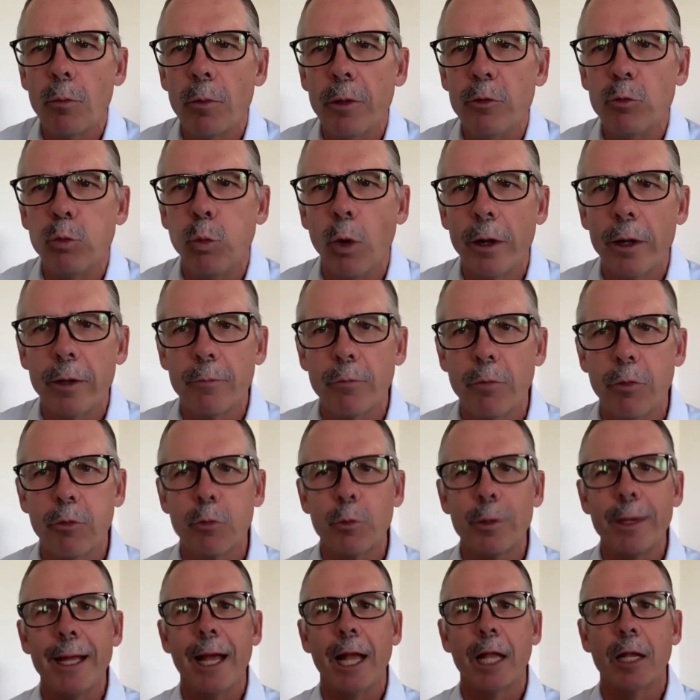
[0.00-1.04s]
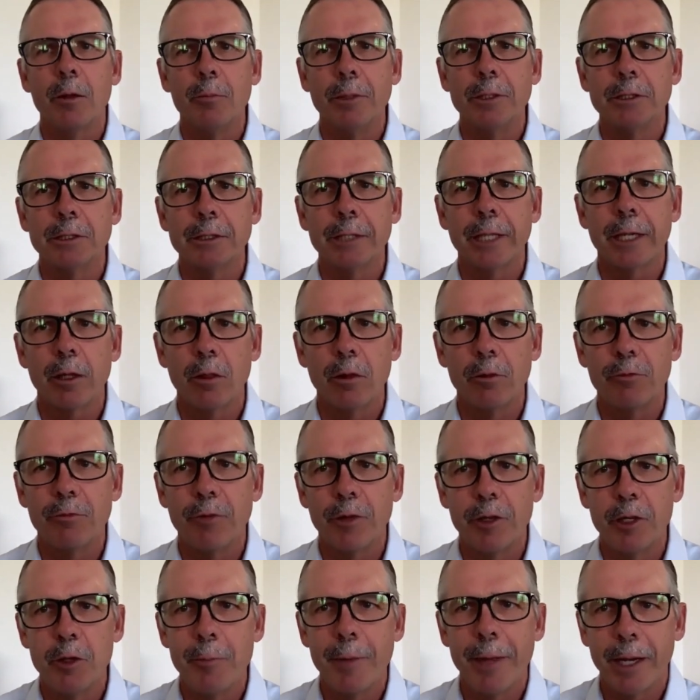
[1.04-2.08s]
of three elements that are the
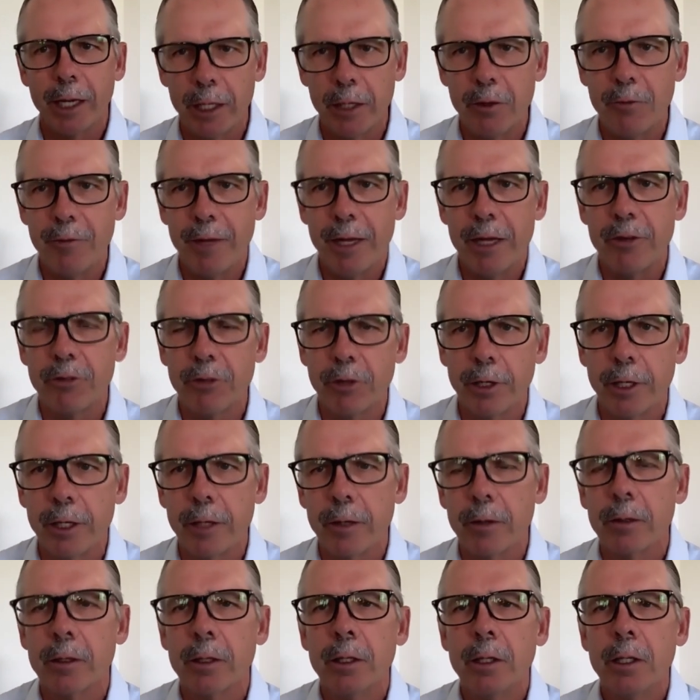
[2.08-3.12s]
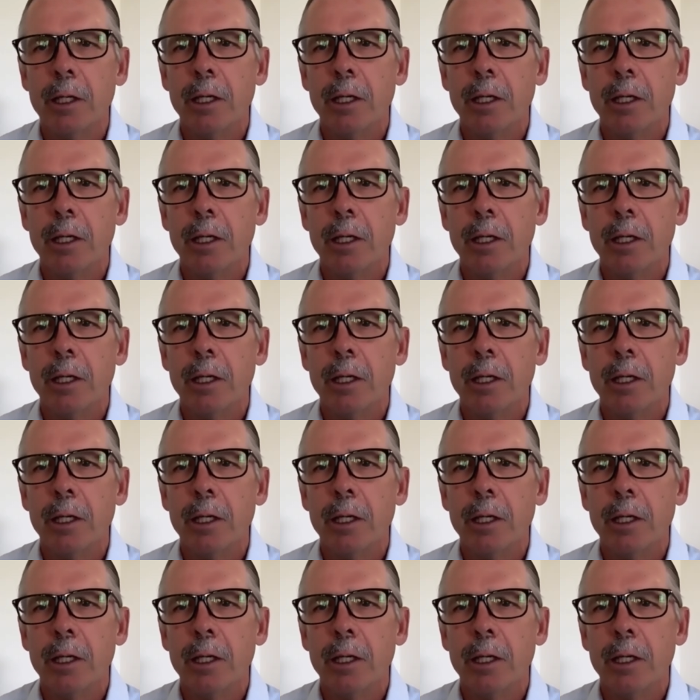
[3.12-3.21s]
fundamental innovation here.